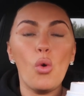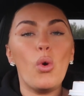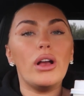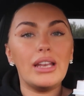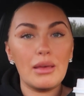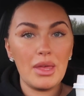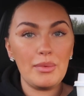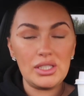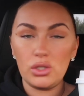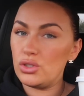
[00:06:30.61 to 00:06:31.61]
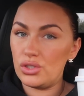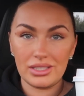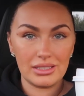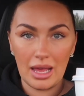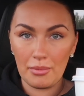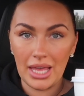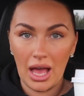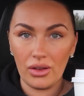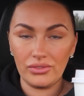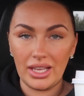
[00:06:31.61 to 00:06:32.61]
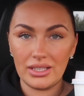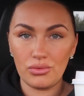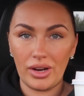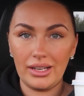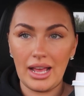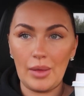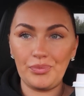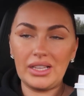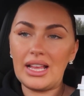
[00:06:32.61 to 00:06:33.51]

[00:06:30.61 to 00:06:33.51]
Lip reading: what can I maybe do to just snap me out of this right now?